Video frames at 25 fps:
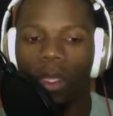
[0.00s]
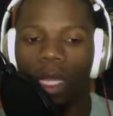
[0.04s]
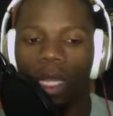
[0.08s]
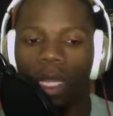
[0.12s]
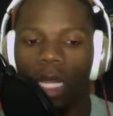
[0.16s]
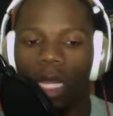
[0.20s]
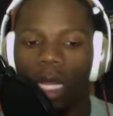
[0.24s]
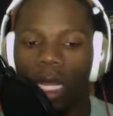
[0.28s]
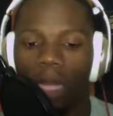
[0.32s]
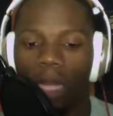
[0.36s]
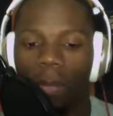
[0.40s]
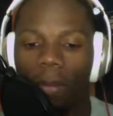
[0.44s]

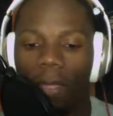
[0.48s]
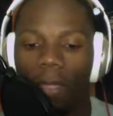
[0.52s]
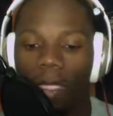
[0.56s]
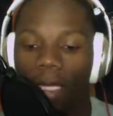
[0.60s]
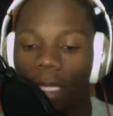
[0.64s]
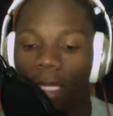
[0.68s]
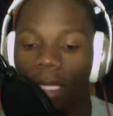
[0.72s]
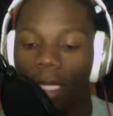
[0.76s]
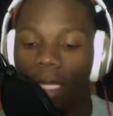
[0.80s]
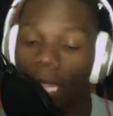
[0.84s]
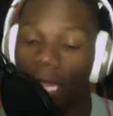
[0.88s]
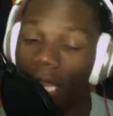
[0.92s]

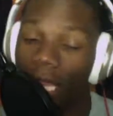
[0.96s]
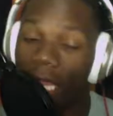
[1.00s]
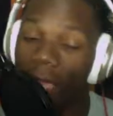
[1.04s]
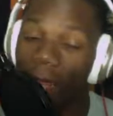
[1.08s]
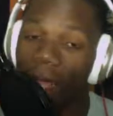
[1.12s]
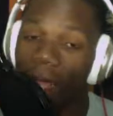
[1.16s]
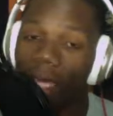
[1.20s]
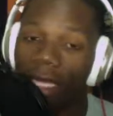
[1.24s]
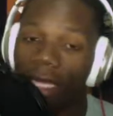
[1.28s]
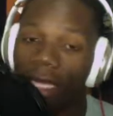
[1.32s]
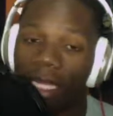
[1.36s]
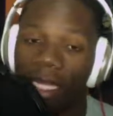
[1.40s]
And he
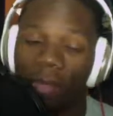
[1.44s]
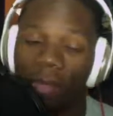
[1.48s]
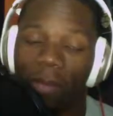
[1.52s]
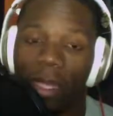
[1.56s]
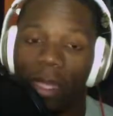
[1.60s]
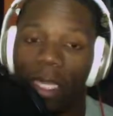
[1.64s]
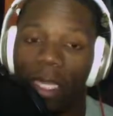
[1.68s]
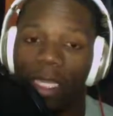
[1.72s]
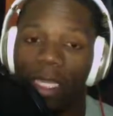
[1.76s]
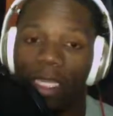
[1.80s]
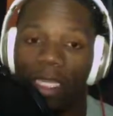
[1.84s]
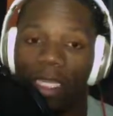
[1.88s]
came out there and
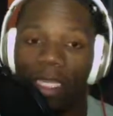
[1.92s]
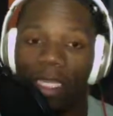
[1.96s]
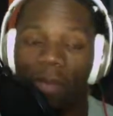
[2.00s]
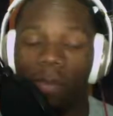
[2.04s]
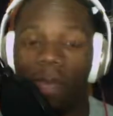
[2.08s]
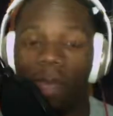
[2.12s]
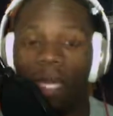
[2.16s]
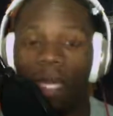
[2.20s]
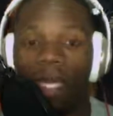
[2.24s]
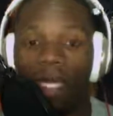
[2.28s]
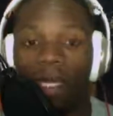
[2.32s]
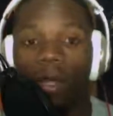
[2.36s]
made his
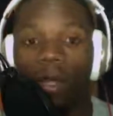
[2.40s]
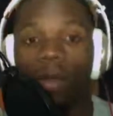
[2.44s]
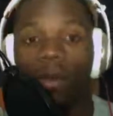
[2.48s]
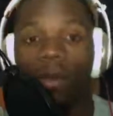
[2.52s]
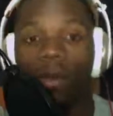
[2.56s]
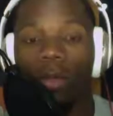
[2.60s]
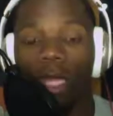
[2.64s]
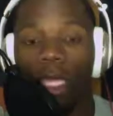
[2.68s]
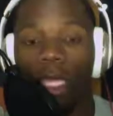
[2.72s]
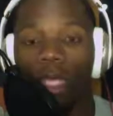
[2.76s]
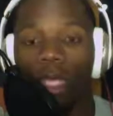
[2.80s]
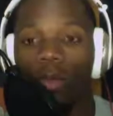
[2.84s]
impact
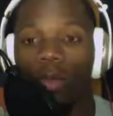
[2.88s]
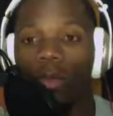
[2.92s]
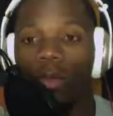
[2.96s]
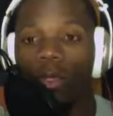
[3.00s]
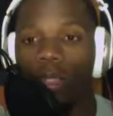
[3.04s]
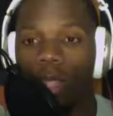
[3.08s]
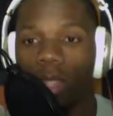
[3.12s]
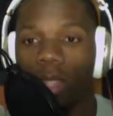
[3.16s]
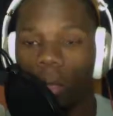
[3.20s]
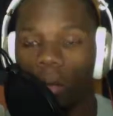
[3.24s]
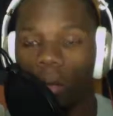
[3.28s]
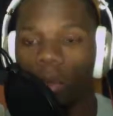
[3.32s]
known. Like, he
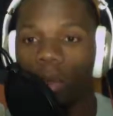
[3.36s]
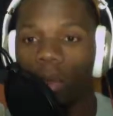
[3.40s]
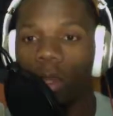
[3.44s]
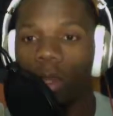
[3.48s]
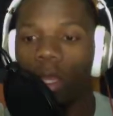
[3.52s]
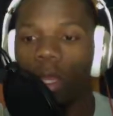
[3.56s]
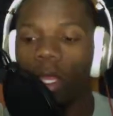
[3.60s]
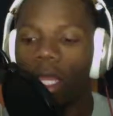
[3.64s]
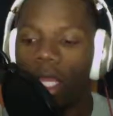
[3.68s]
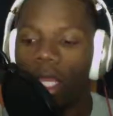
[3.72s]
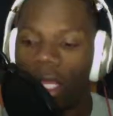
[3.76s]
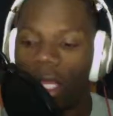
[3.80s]
was a number
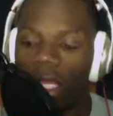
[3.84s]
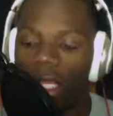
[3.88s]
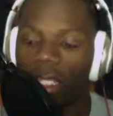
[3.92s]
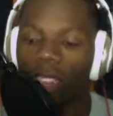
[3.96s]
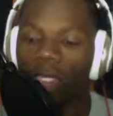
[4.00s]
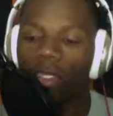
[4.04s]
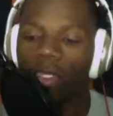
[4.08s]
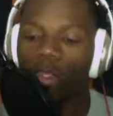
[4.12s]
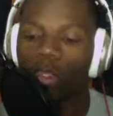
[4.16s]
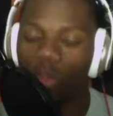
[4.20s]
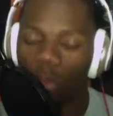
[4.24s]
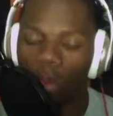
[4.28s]
one.
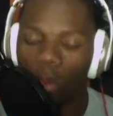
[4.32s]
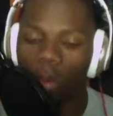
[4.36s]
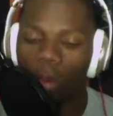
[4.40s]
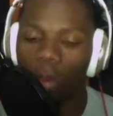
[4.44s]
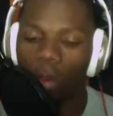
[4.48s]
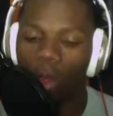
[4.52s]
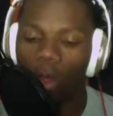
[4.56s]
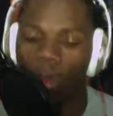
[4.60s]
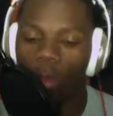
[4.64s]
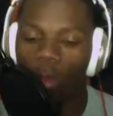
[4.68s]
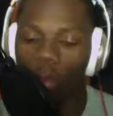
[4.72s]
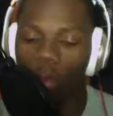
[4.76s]
He's a Super
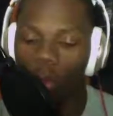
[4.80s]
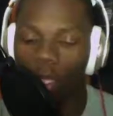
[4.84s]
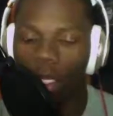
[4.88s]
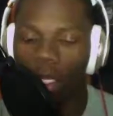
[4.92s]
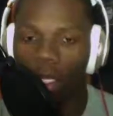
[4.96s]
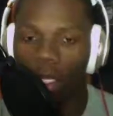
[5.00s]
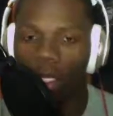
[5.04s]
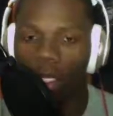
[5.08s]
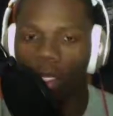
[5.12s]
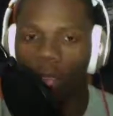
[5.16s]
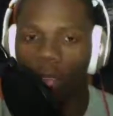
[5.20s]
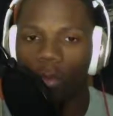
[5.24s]
Bowl
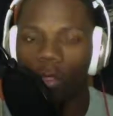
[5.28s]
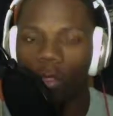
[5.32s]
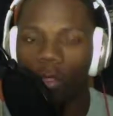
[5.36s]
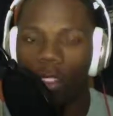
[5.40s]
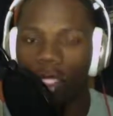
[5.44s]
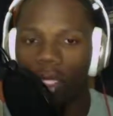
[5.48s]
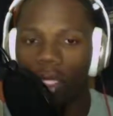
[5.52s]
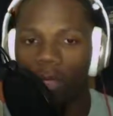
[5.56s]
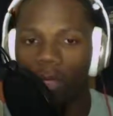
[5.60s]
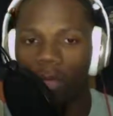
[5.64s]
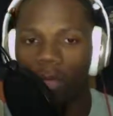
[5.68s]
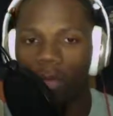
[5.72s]
winning
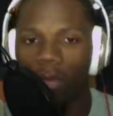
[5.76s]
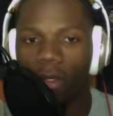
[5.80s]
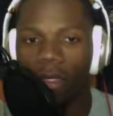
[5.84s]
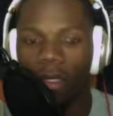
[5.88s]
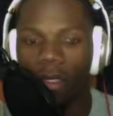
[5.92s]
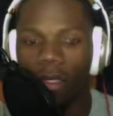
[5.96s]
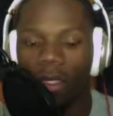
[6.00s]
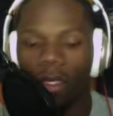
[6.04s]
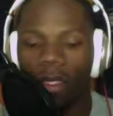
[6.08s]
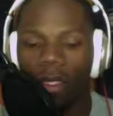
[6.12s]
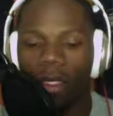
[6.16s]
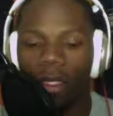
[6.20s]

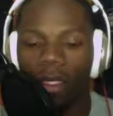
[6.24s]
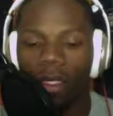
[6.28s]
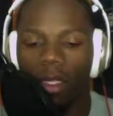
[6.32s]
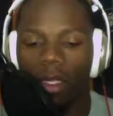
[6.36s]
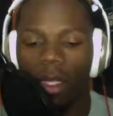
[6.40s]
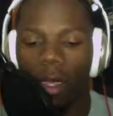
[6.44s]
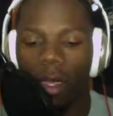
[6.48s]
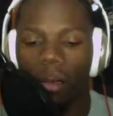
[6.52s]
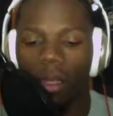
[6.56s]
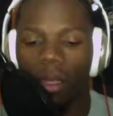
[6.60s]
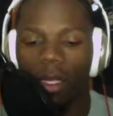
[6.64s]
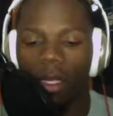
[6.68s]
receiver.
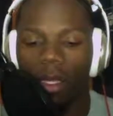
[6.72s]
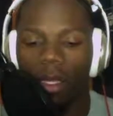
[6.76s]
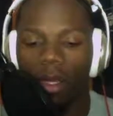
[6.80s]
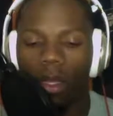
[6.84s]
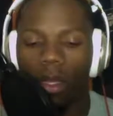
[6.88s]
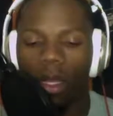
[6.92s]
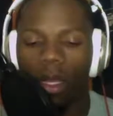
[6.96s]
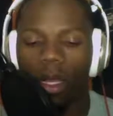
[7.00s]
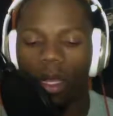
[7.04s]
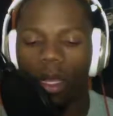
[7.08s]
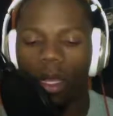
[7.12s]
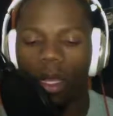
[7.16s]

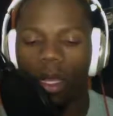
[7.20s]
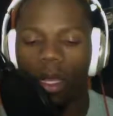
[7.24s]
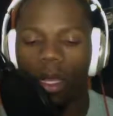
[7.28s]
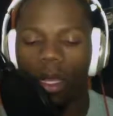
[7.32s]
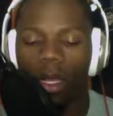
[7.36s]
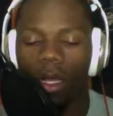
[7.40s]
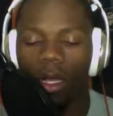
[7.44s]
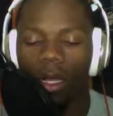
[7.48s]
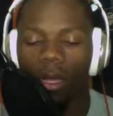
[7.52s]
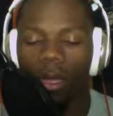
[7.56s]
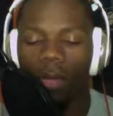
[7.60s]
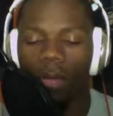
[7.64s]

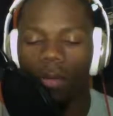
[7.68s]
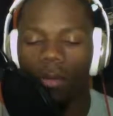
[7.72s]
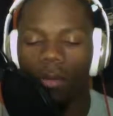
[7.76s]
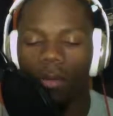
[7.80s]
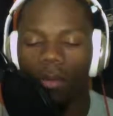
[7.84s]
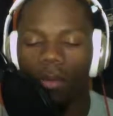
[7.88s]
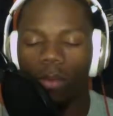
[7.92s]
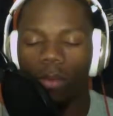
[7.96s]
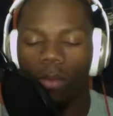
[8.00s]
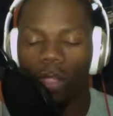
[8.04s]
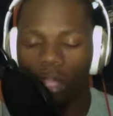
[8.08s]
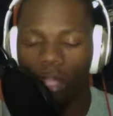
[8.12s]

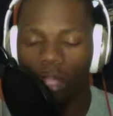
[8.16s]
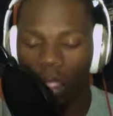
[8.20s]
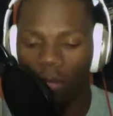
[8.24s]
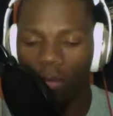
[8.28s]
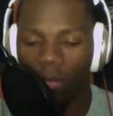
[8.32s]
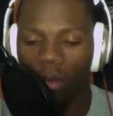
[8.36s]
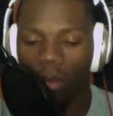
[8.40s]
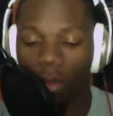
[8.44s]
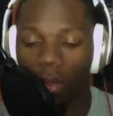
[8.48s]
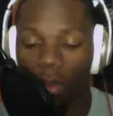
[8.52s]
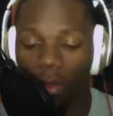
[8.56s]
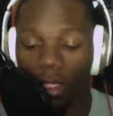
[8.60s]

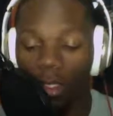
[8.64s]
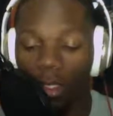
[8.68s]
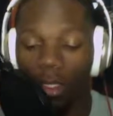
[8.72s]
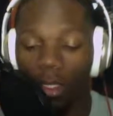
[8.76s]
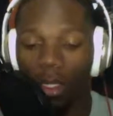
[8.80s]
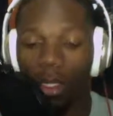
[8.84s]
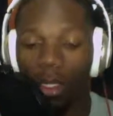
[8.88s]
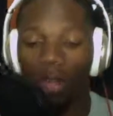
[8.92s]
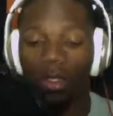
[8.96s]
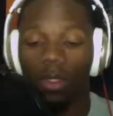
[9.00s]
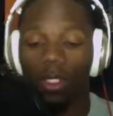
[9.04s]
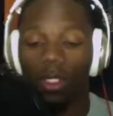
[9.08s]
Receiver
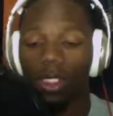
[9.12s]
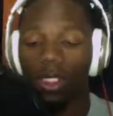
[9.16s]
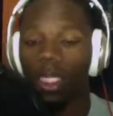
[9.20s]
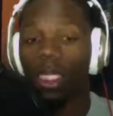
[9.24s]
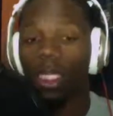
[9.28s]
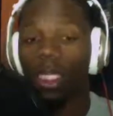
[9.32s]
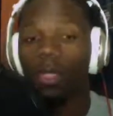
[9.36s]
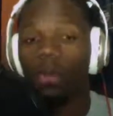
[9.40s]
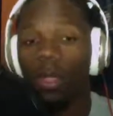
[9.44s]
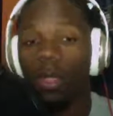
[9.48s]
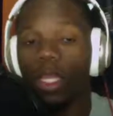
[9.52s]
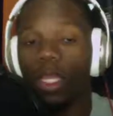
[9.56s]
on a
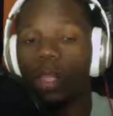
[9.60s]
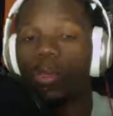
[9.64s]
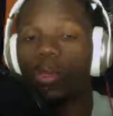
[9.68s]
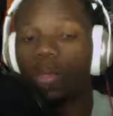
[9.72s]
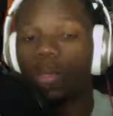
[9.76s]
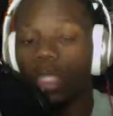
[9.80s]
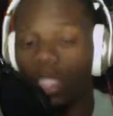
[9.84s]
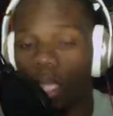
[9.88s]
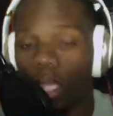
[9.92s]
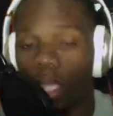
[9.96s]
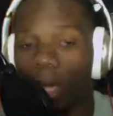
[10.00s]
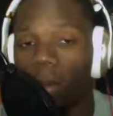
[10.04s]
team where he
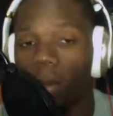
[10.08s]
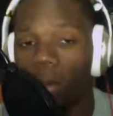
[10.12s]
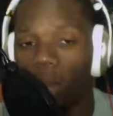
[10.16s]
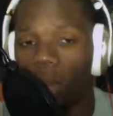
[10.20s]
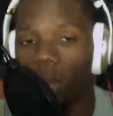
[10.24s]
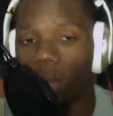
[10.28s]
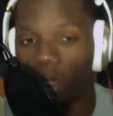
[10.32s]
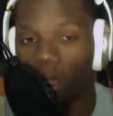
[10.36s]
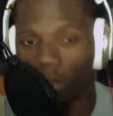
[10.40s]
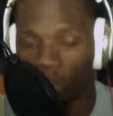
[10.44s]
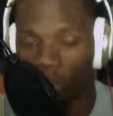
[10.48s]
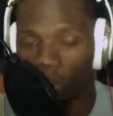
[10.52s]
was a number
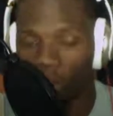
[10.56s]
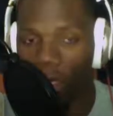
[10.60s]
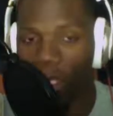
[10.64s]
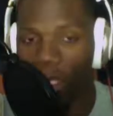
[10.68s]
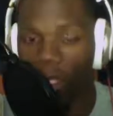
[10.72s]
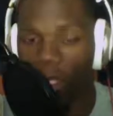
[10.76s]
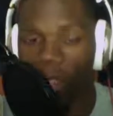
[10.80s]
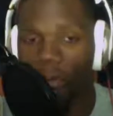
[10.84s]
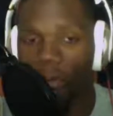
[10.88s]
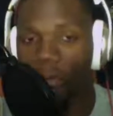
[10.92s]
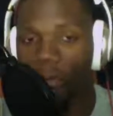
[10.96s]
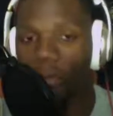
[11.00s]
one
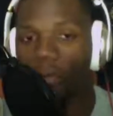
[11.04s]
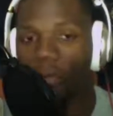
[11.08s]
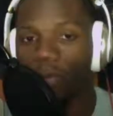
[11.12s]
threat.